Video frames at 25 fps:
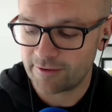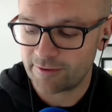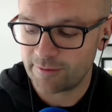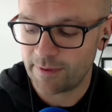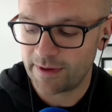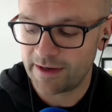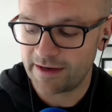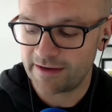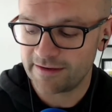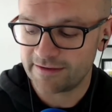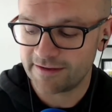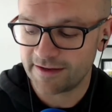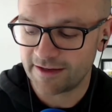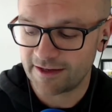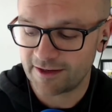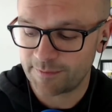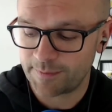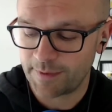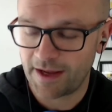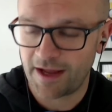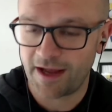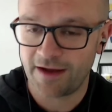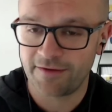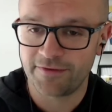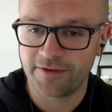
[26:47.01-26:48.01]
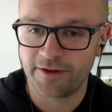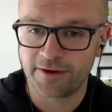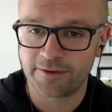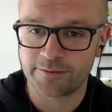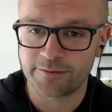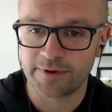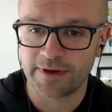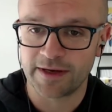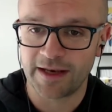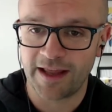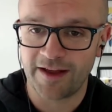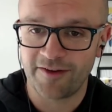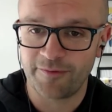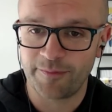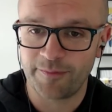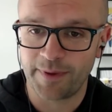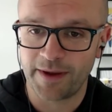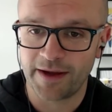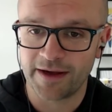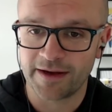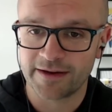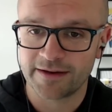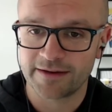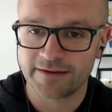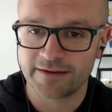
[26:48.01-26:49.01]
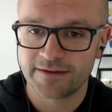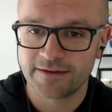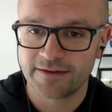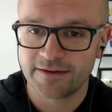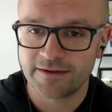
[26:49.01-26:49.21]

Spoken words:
26, but half of those were at left back,